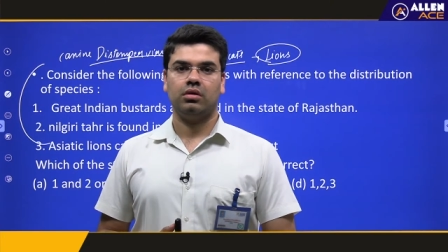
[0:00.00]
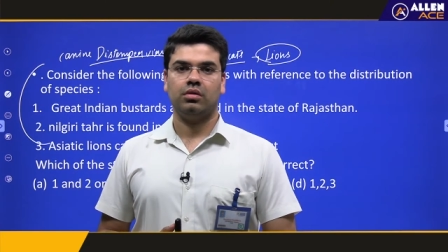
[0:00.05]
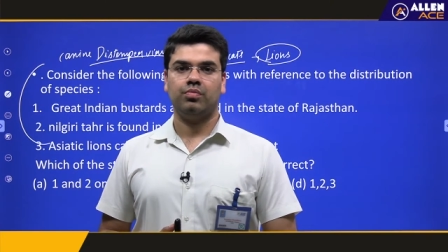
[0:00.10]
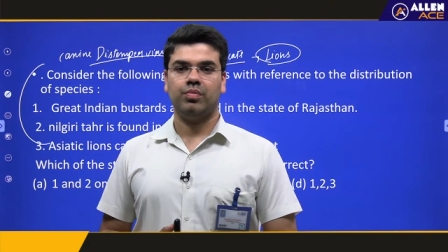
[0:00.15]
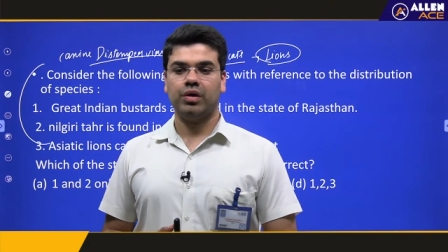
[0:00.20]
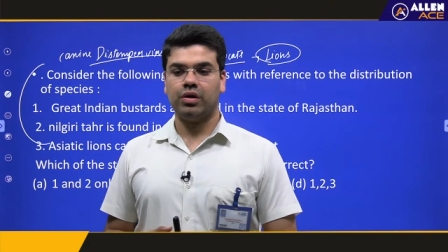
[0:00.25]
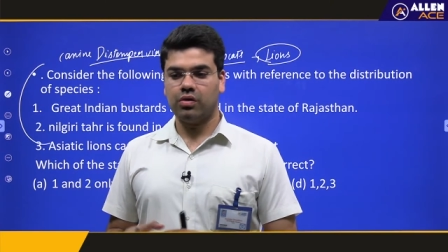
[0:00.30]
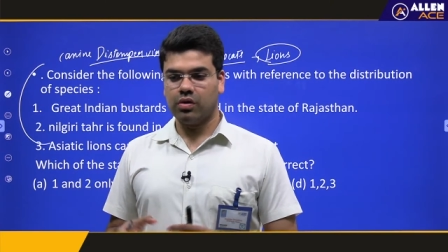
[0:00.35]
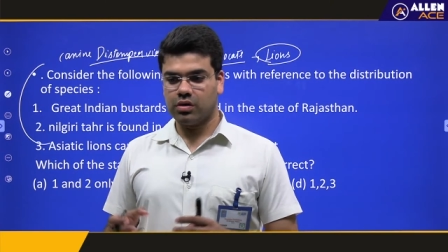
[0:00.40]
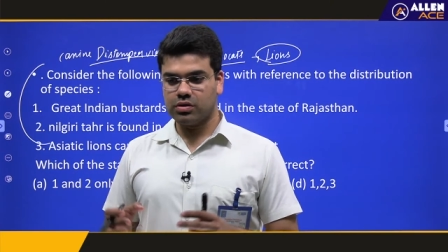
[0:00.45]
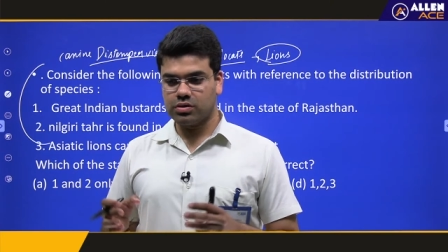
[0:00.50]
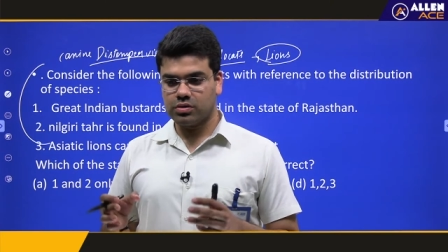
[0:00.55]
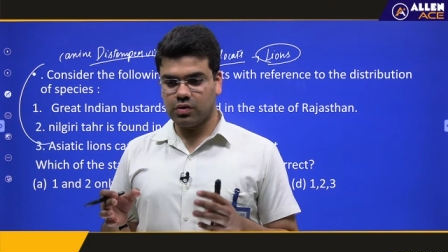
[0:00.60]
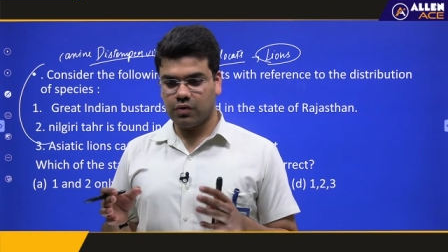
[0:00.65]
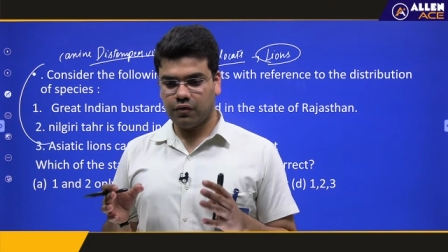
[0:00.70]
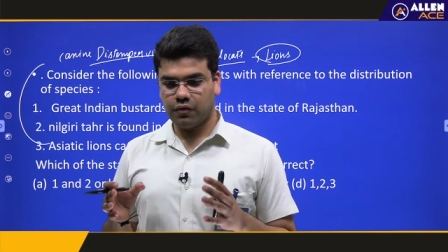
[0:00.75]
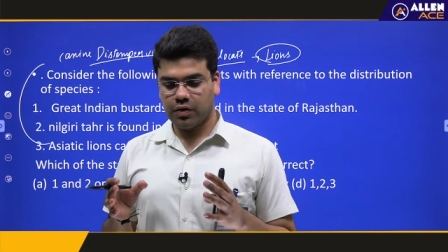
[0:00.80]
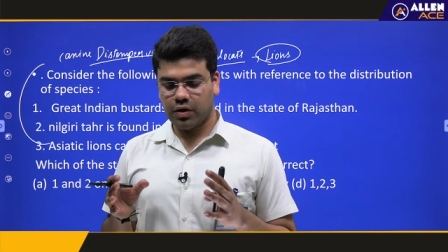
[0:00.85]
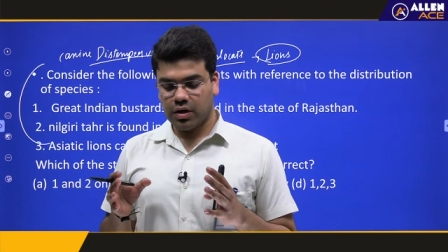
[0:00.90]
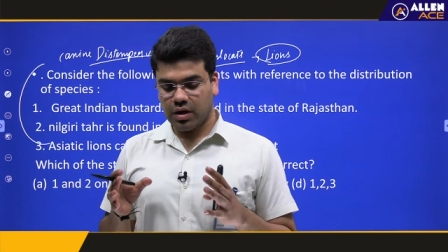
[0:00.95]
because
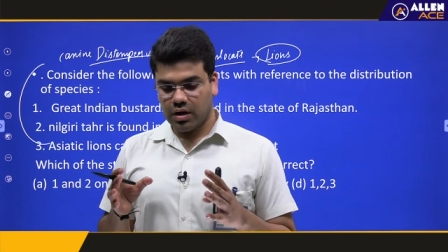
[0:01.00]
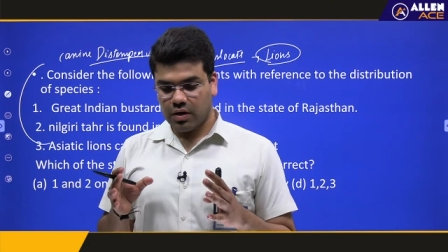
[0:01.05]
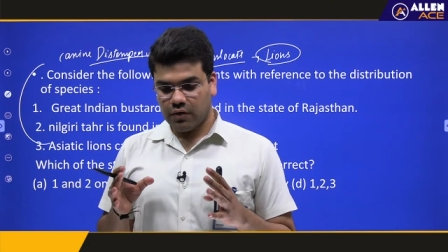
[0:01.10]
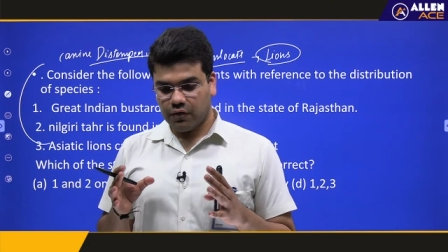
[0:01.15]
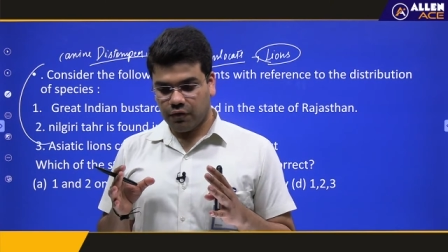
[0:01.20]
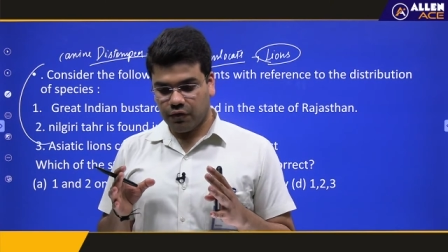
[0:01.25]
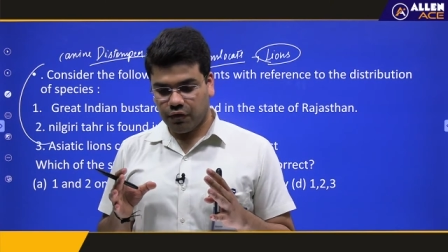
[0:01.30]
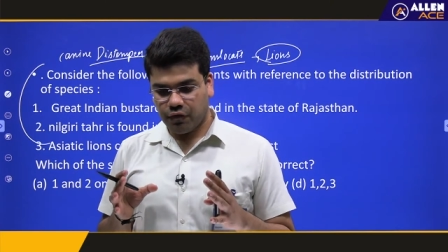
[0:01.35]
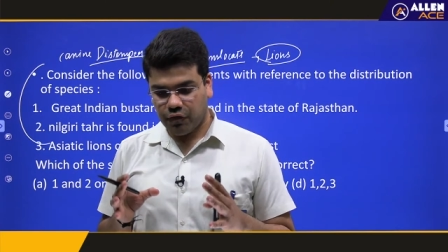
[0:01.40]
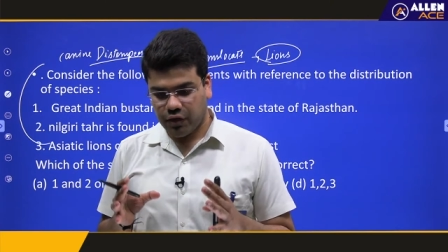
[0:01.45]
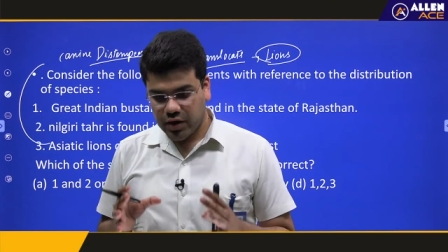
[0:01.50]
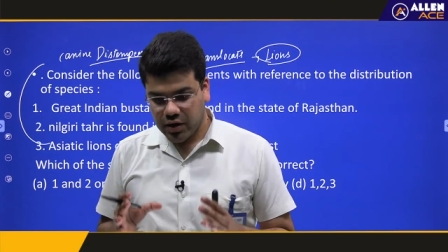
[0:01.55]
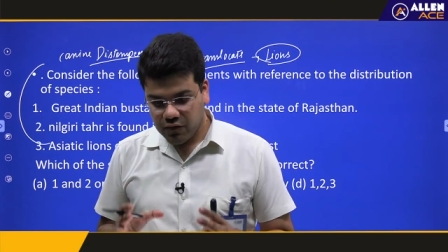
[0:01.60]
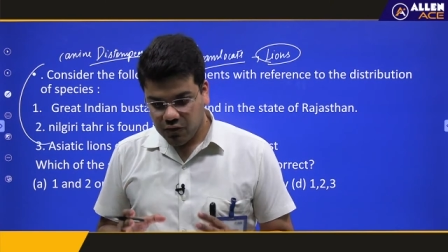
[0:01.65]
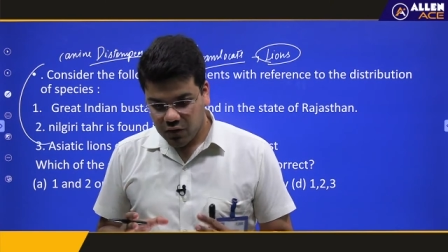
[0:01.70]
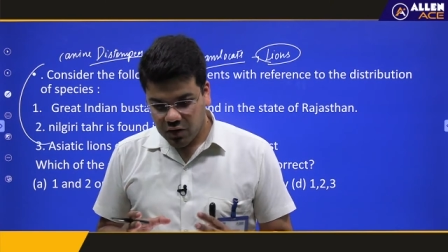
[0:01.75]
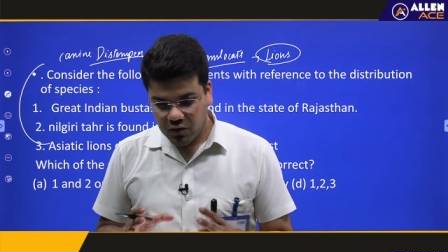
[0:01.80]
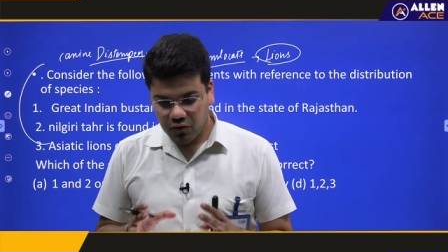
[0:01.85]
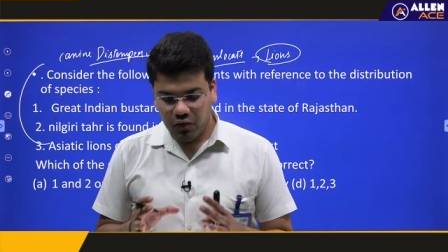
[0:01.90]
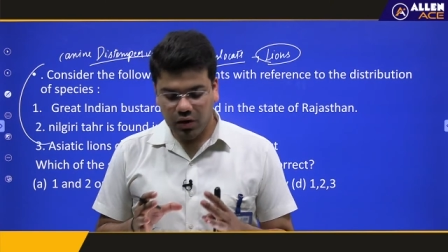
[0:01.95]
of
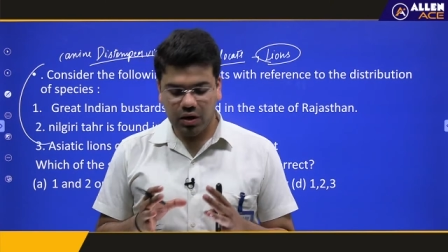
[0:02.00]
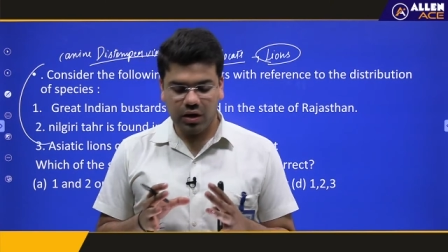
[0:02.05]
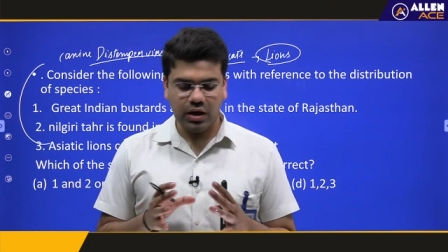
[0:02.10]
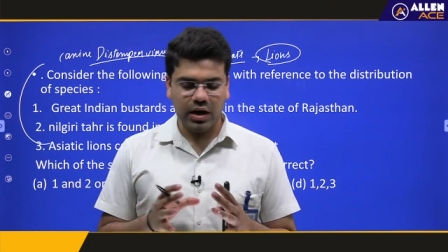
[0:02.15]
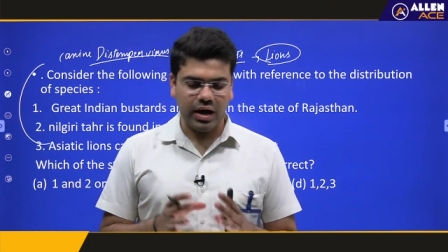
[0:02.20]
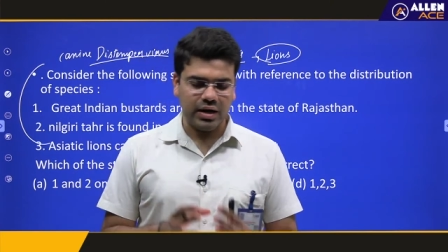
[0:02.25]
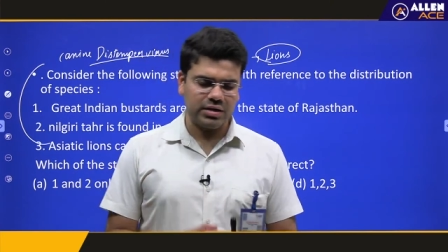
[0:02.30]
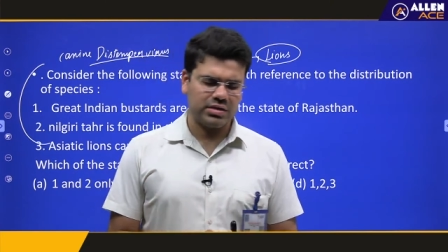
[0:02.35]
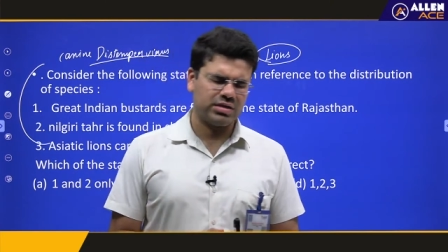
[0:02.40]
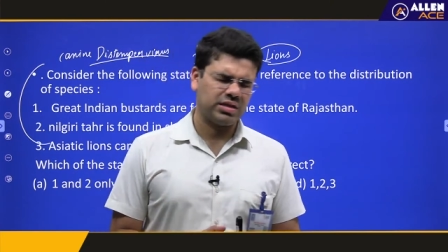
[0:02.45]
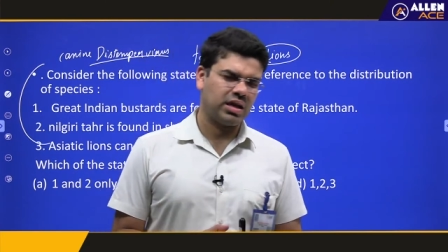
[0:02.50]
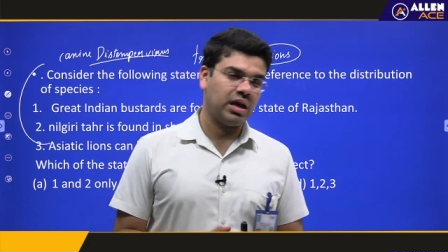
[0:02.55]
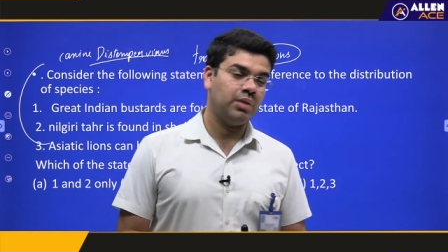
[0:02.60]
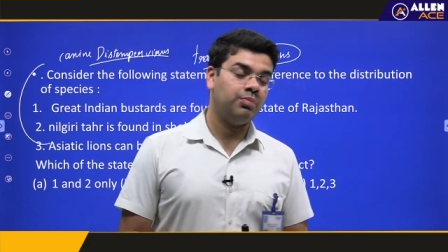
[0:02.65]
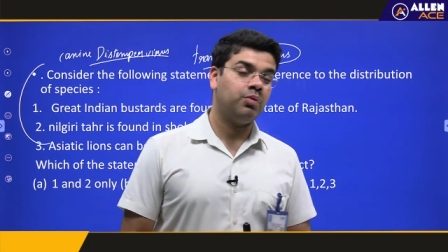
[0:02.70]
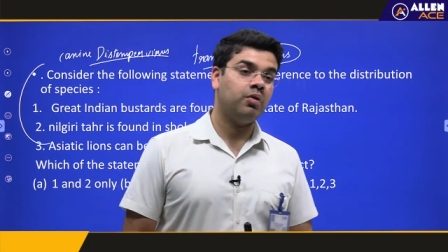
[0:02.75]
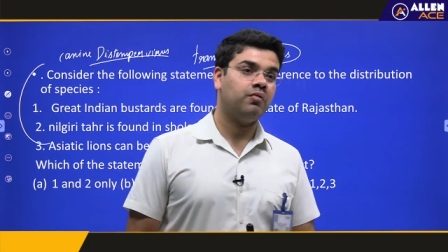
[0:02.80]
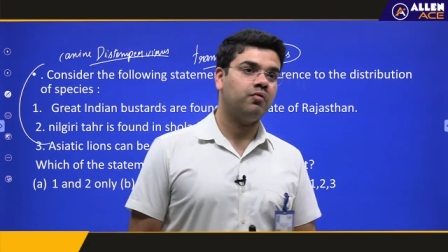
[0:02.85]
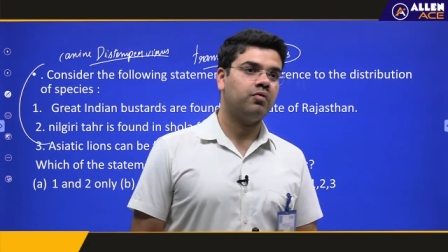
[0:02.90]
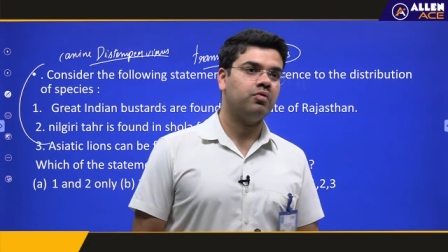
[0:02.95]
favorable landscape
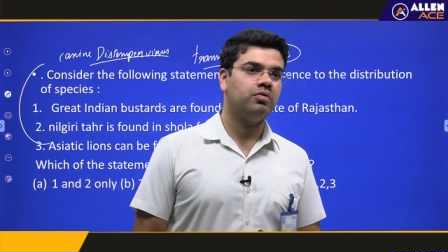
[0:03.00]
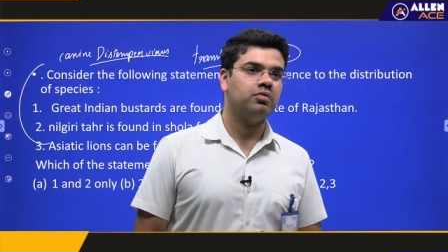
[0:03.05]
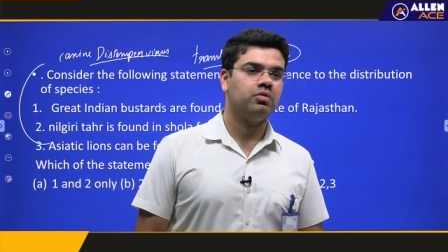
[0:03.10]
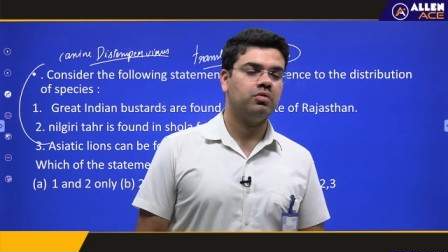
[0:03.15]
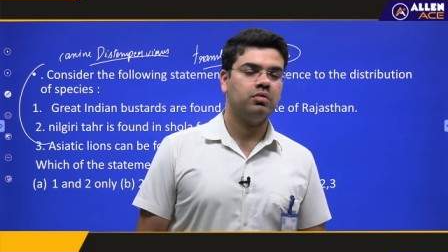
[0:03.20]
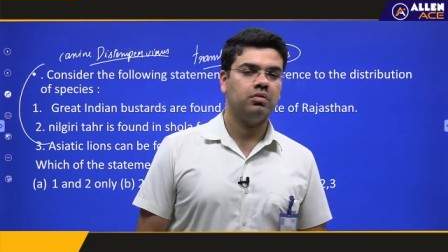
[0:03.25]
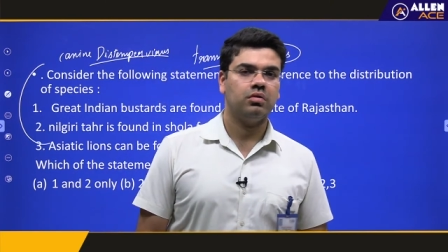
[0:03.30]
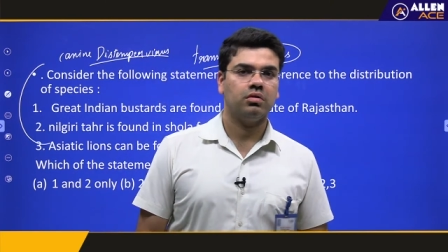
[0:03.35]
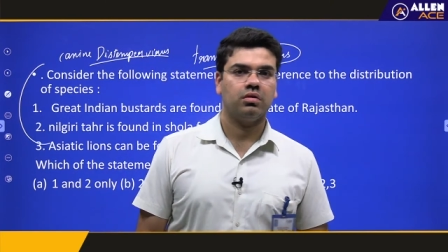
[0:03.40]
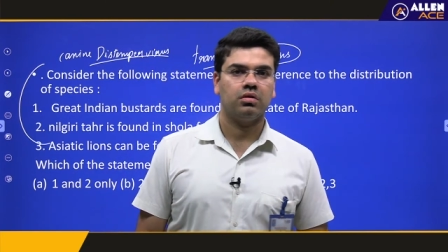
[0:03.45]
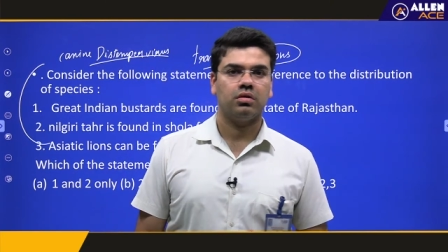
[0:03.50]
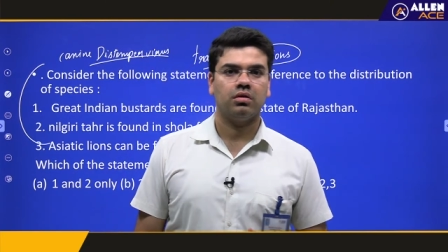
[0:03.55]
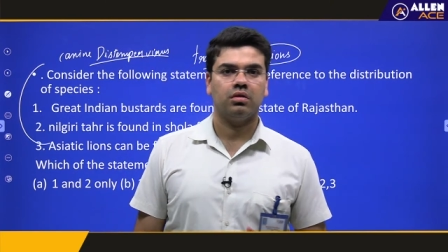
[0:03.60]
of Kuno,